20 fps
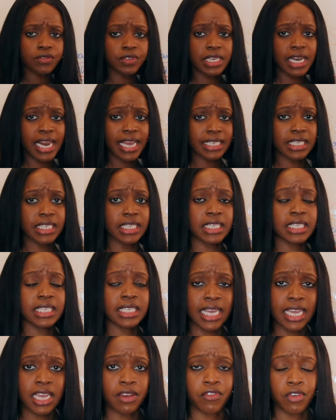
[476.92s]
of selected
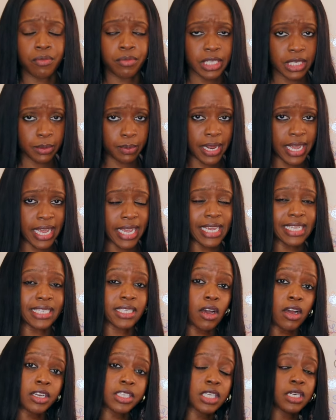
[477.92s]
taken from this play
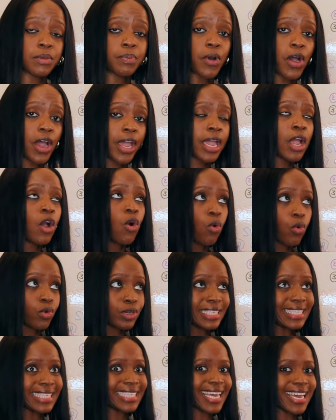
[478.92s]
is uttered by or
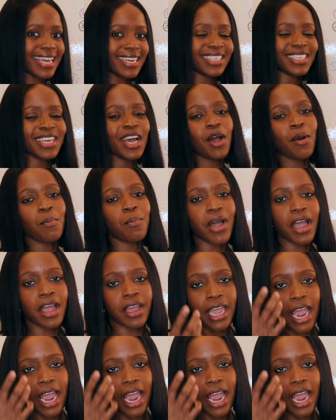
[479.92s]
is said by a